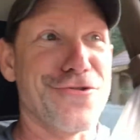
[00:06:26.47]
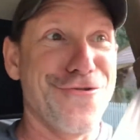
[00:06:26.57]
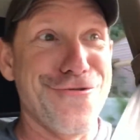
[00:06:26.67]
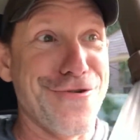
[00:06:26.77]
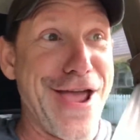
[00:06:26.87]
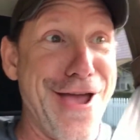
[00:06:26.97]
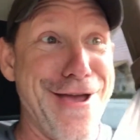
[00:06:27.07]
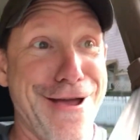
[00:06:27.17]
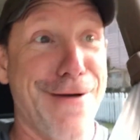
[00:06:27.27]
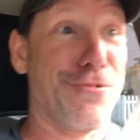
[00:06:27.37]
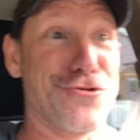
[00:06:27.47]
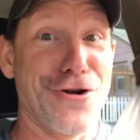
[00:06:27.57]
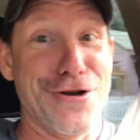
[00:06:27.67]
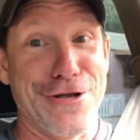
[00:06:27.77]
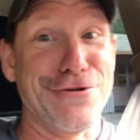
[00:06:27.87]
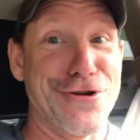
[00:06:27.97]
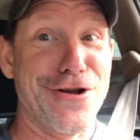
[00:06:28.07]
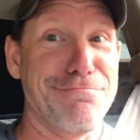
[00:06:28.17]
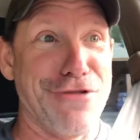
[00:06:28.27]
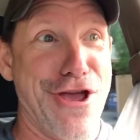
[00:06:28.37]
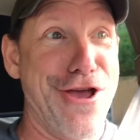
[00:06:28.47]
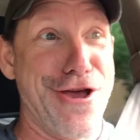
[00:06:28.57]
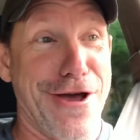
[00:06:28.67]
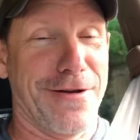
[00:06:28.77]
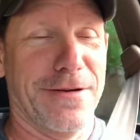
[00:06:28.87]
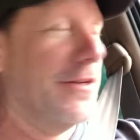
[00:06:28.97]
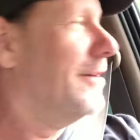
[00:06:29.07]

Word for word: Oh yeah, put you on YouTube, yeah.